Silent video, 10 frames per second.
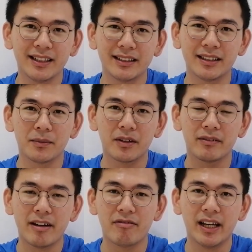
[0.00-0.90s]
in terms of
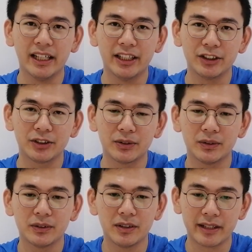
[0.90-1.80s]
their
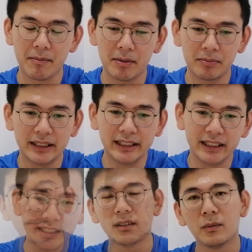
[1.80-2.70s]
financial
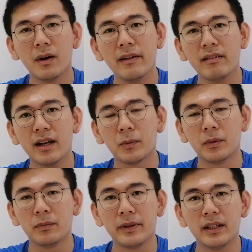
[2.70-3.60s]
capability. The one that
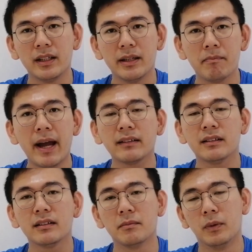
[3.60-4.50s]
will be
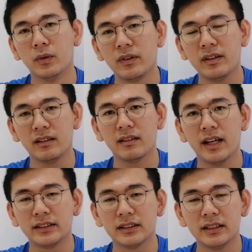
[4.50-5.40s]
impacted the most is
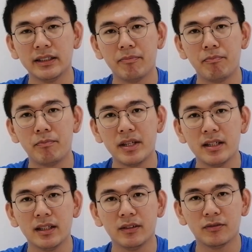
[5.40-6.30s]
actually
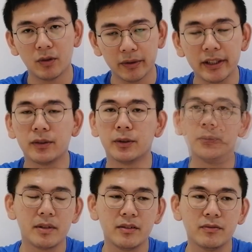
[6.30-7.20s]
B40 group.
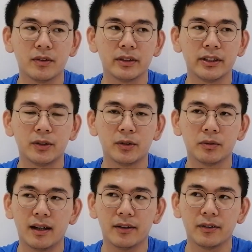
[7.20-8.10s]
B40 group
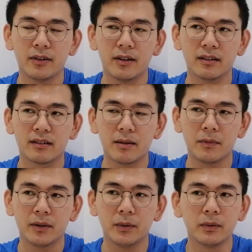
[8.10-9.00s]
are not
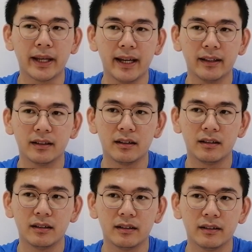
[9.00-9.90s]
someone who can
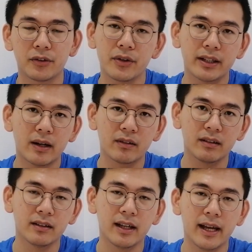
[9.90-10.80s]
earn
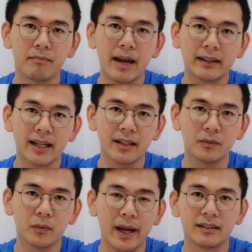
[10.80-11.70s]
3,000. Back
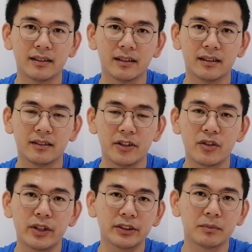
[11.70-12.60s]
then when the
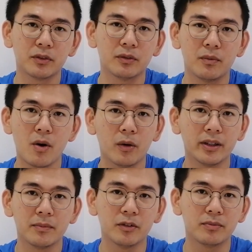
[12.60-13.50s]
restriction
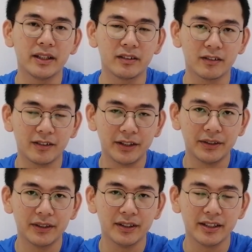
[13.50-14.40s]
order movement is not
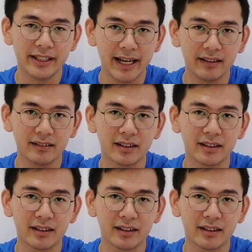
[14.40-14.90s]
here yet,